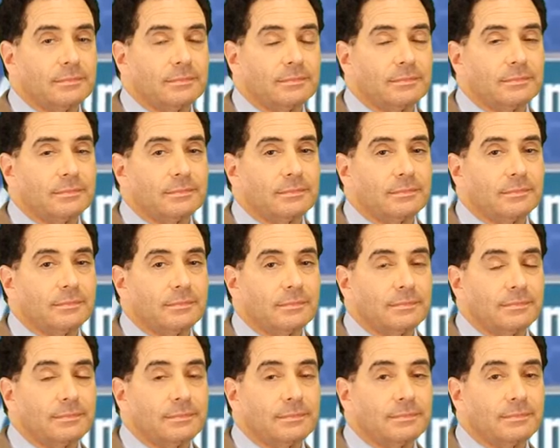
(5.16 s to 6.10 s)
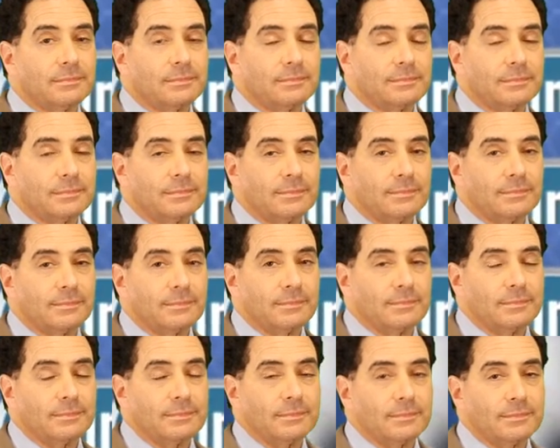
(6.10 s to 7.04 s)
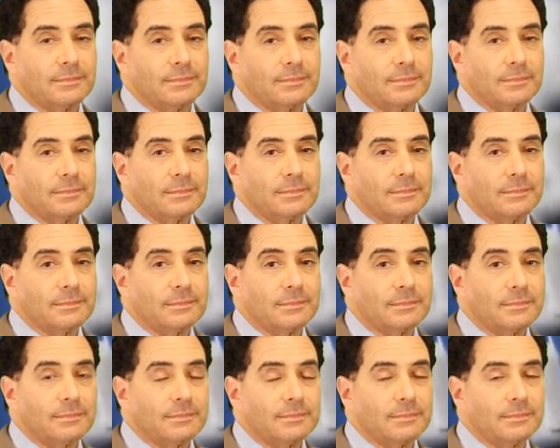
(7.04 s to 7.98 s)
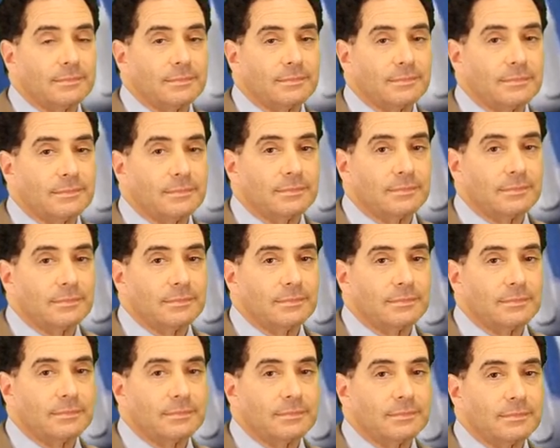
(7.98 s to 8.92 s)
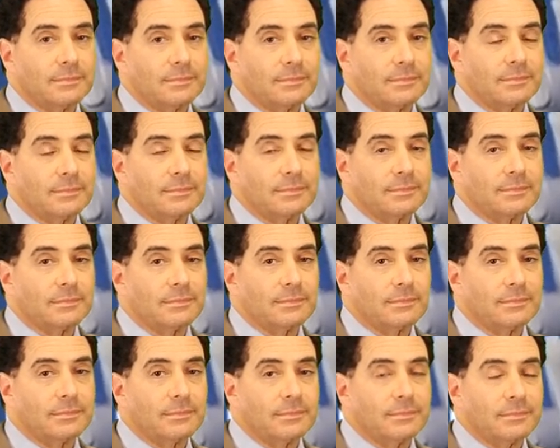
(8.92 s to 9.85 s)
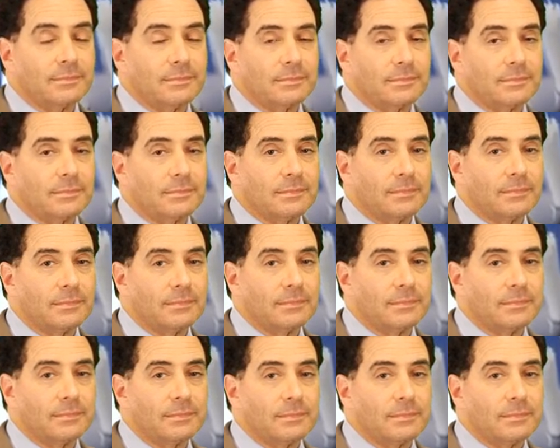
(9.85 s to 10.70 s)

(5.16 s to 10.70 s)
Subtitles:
(silent)